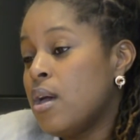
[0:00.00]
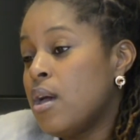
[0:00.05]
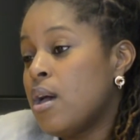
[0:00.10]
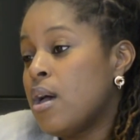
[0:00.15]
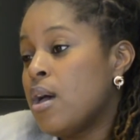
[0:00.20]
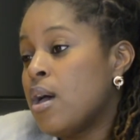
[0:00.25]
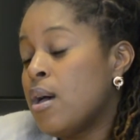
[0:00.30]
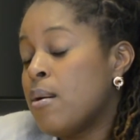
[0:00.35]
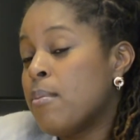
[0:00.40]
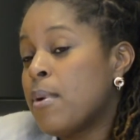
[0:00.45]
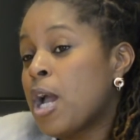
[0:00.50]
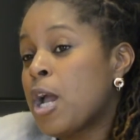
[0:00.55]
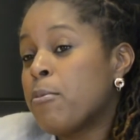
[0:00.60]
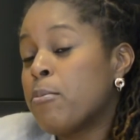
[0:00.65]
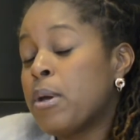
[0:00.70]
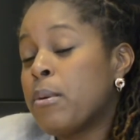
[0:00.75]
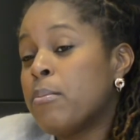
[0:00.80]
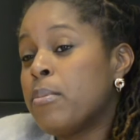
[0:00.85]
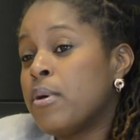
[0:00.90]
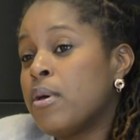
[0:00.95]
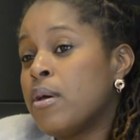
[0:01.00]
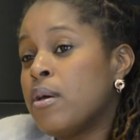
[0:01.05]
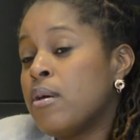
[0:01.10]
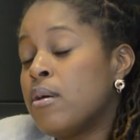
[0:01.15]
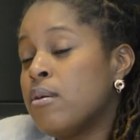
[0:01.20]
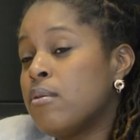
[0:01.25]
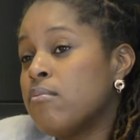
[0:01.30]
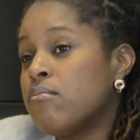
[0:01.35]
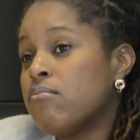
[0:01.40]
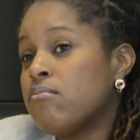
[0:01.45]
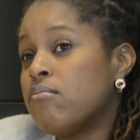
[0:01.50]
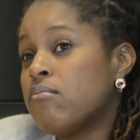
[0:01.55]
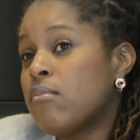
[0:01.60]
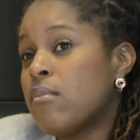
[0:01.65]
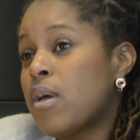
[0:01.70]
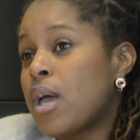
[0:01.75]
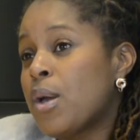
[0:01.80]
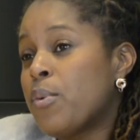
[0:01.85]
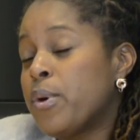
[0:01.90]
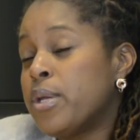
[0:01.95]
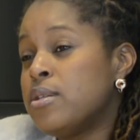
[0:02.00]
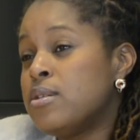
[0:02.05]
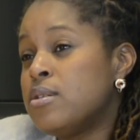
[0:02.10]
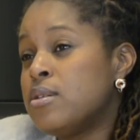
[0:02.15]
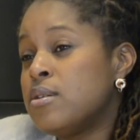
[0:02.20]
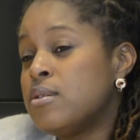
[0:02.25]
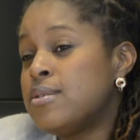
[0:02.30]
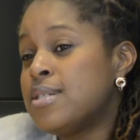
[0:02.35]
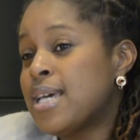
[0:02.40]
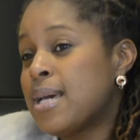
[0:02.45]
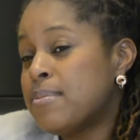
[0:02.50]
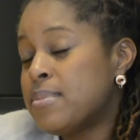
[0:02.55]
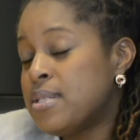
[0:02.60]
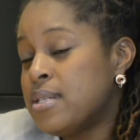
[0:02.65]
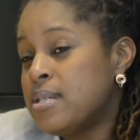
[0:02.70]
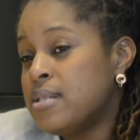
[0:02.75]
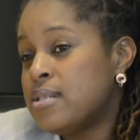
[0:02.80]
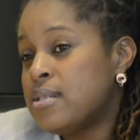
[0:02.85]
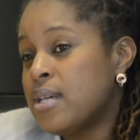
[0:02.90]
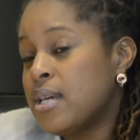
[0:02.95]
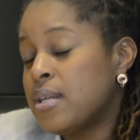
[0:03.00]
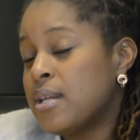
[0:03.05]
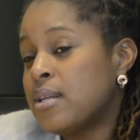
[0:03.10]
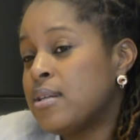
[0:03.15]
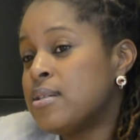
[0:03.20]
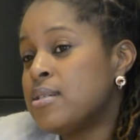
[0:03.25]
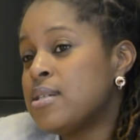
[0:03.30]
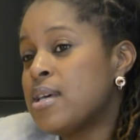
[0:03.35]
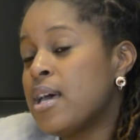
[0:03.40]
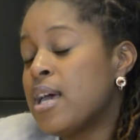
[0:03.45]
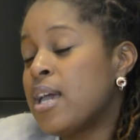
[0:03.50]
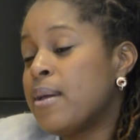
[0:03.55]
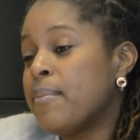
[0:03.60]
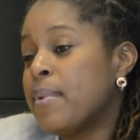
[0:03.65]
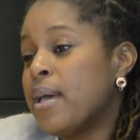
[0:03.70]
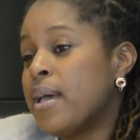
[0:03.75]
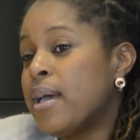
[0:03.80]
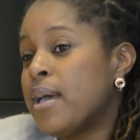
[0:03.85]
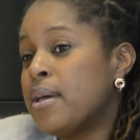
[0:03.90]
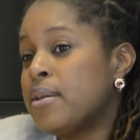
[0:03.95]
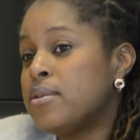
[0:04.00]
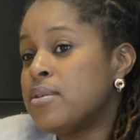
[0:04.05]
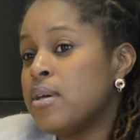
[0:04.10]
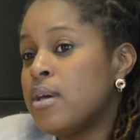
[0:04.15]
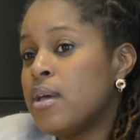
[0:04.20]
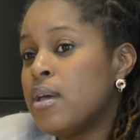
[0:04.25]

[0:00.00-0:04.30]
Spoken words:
I remember I went to TAMCC, and at the time I had,